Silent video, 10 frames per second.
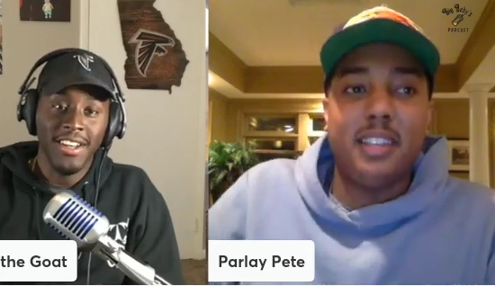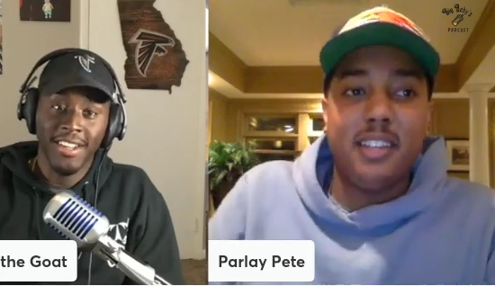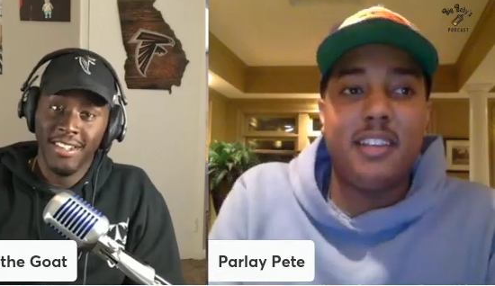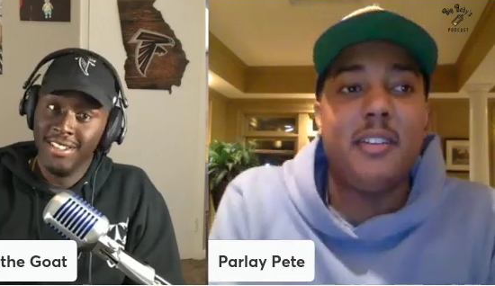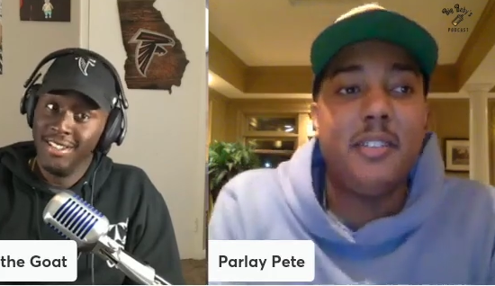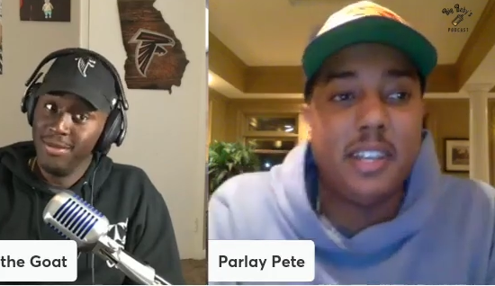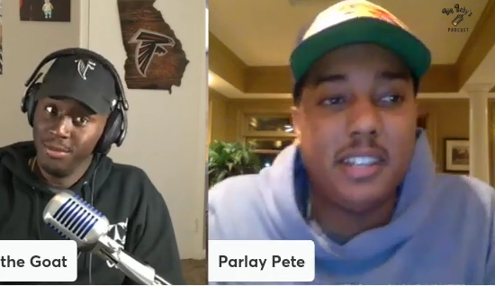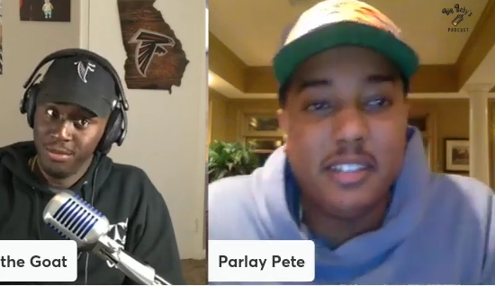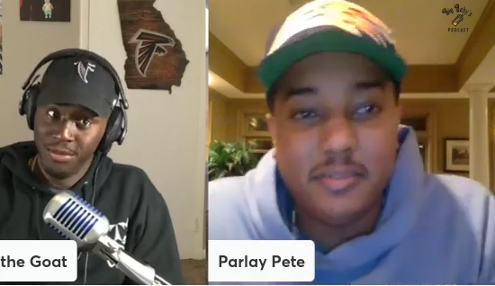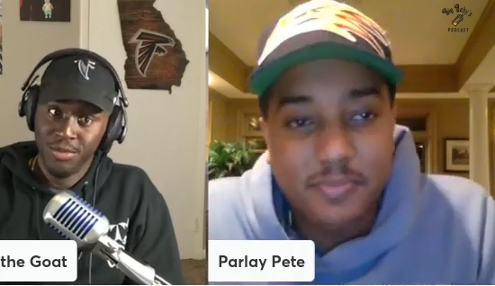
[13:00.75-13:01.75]
Speaker 1: You know
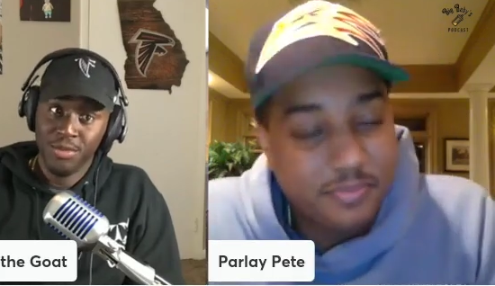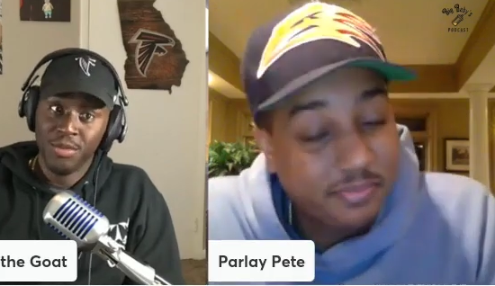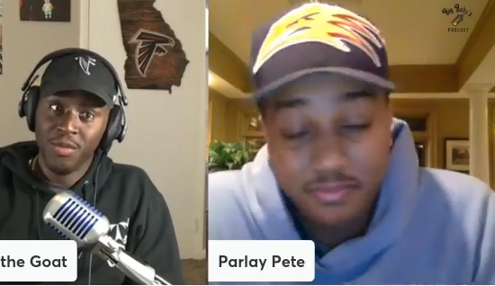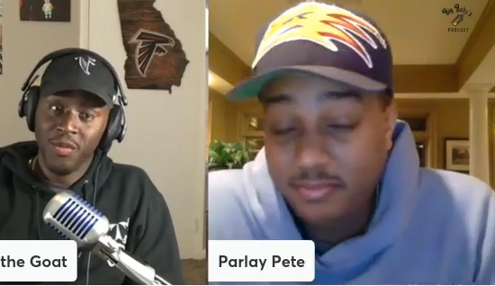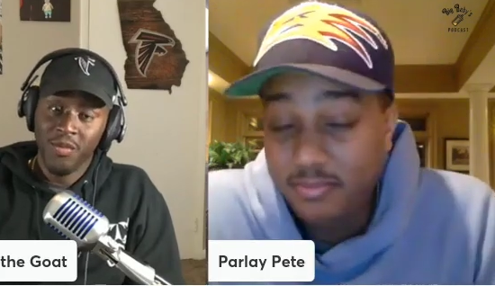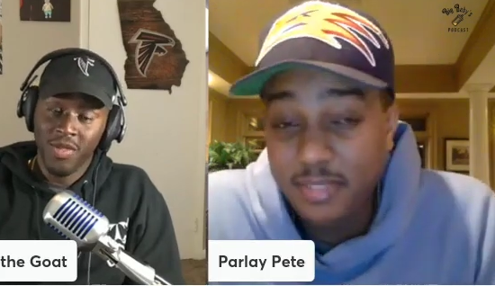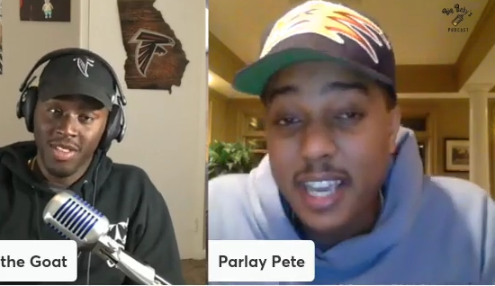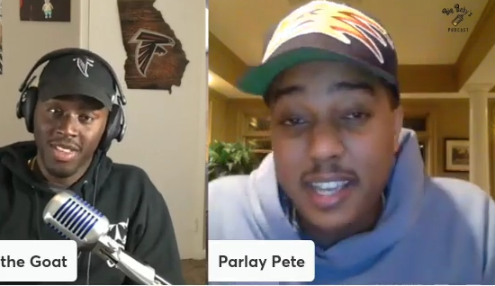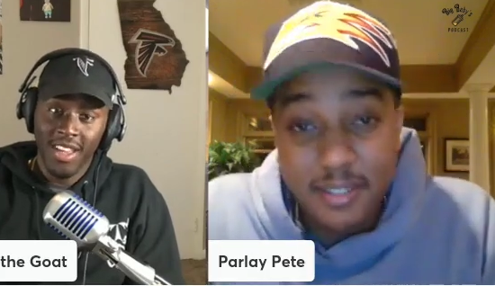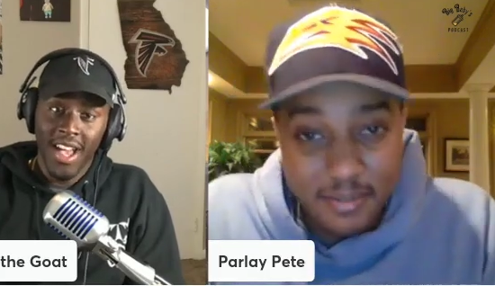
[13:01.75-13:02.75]
it.
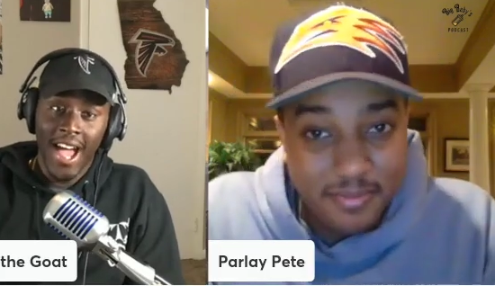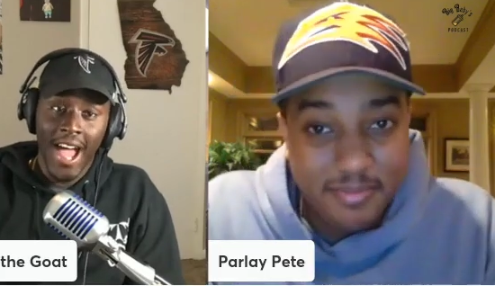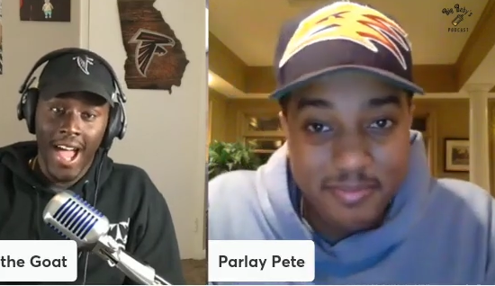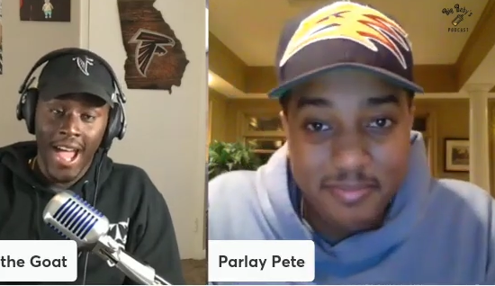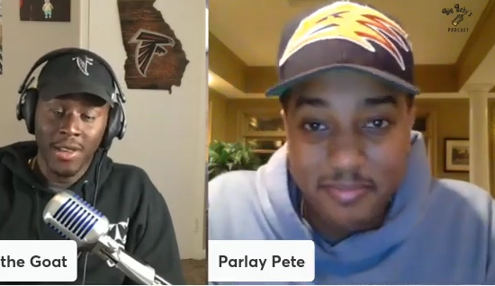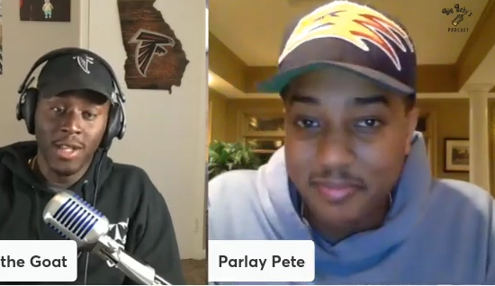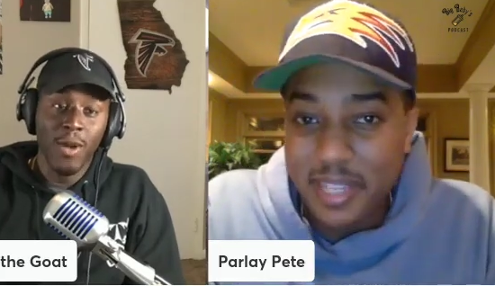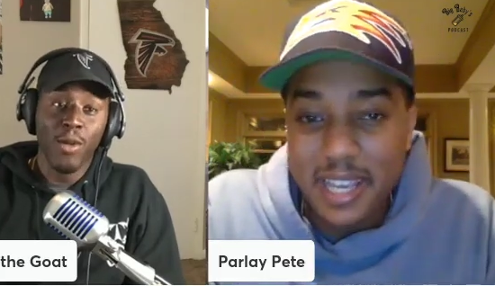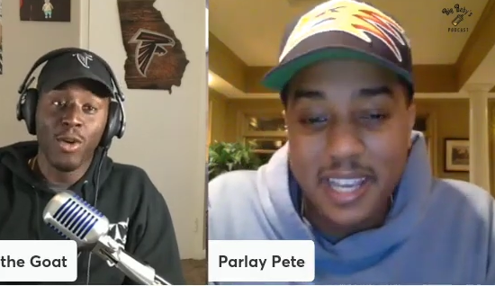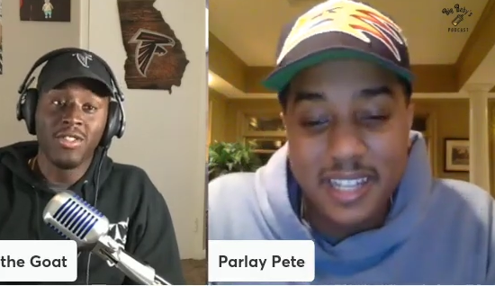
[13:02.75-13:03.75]
Hey, I see
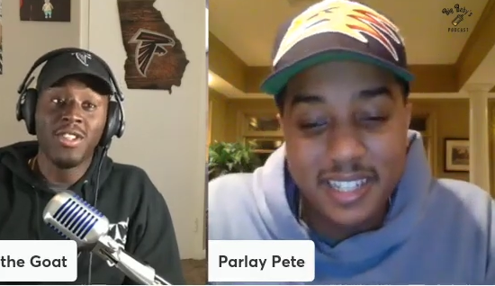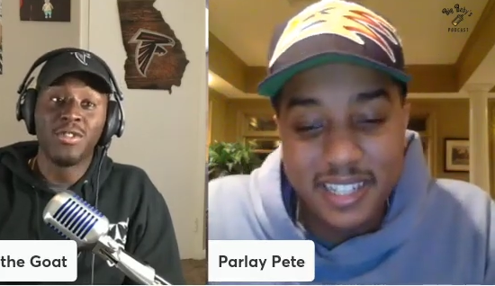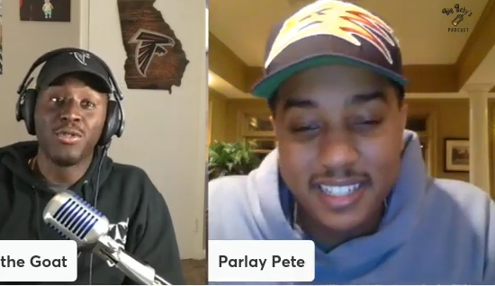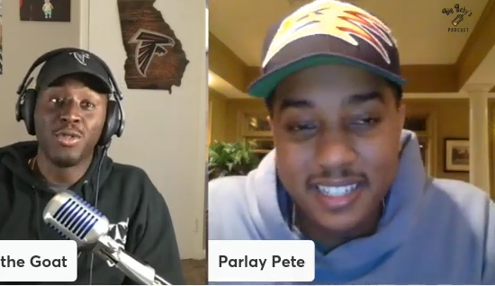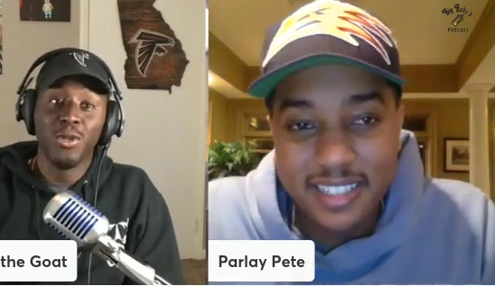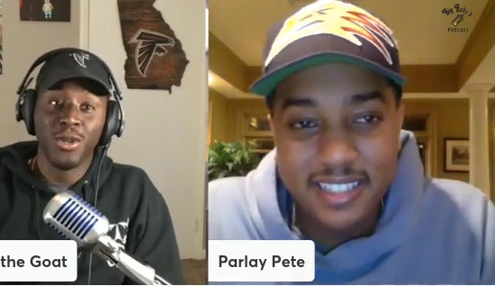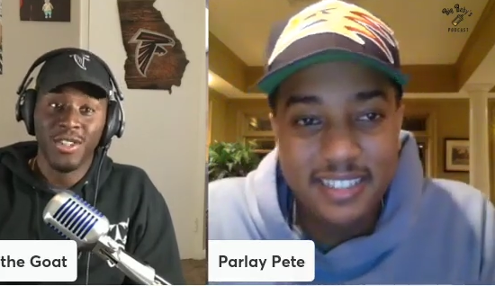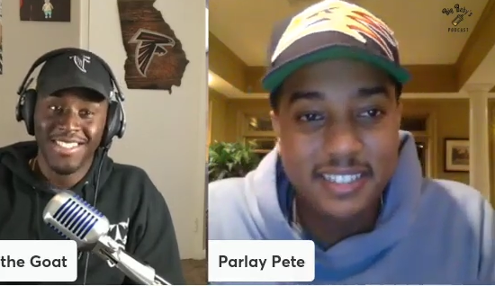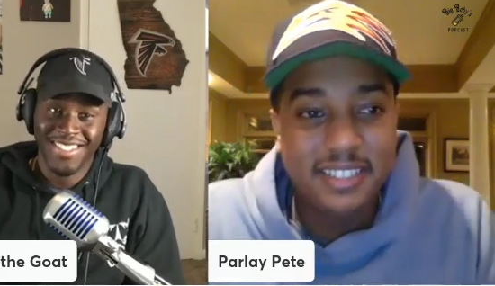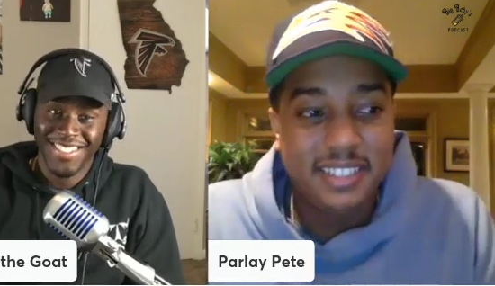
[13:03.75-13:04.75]
why Russ listens to her.